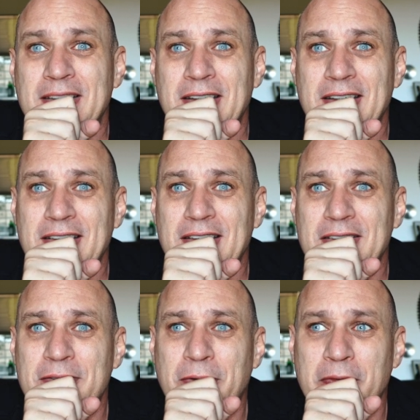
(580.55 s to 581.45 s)

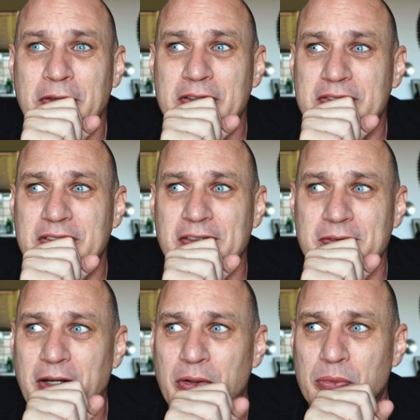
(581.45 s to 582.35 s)
then you probably,
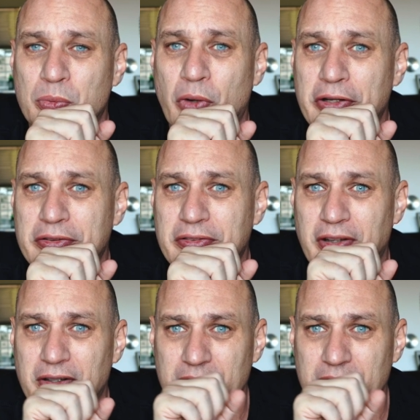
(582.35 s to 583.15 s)
doesn't matter what